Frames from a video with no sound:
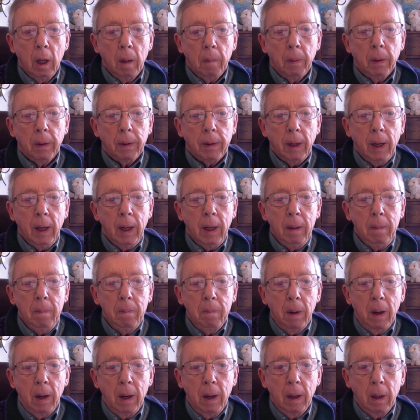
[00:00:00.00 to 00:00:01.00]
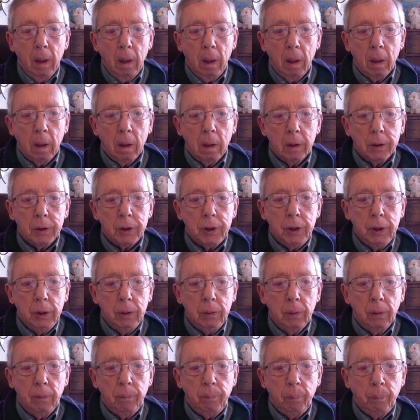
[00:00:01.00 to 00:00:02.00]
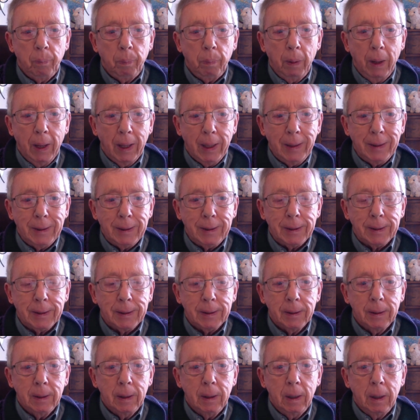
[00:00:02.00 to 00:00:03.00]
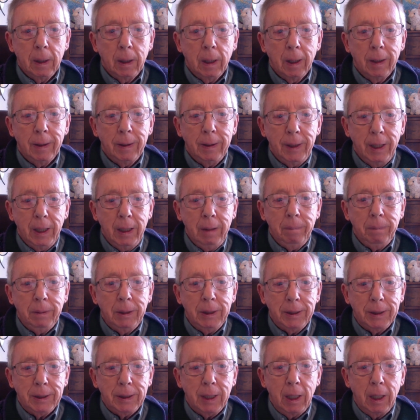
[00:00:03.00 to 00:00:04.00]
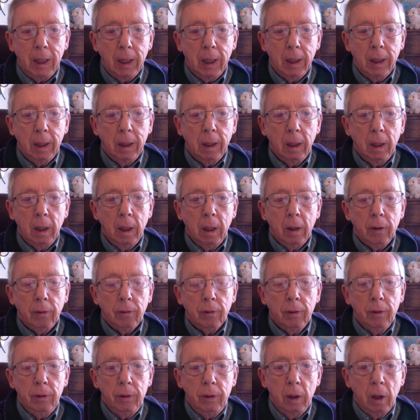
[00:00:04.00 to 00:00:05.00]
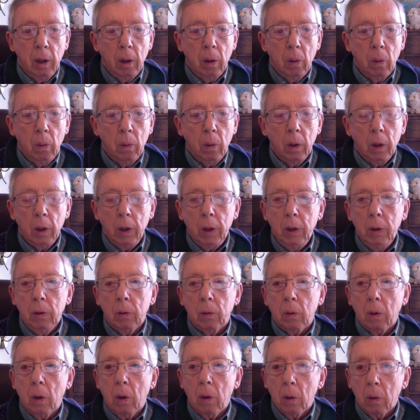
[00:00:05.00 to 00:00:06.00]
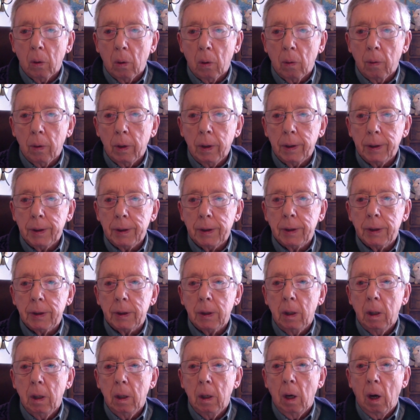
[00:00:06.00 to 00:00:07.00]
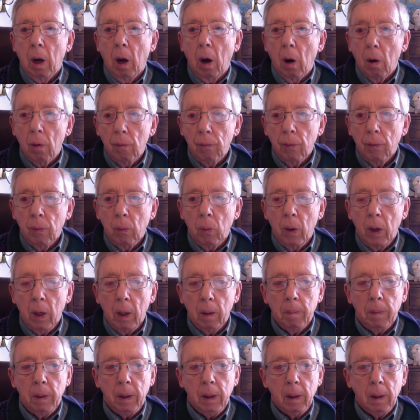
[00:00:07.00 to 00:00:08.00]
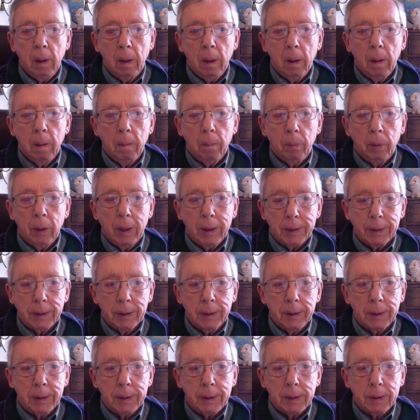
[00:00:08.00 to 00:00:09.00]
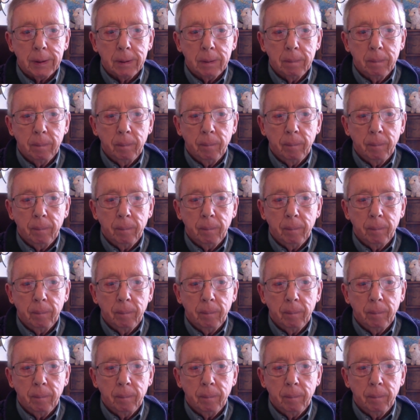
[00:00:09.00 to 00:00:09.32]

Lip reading: But in my heart, you have placed a deep desire to know your glorious, overwhelming presence.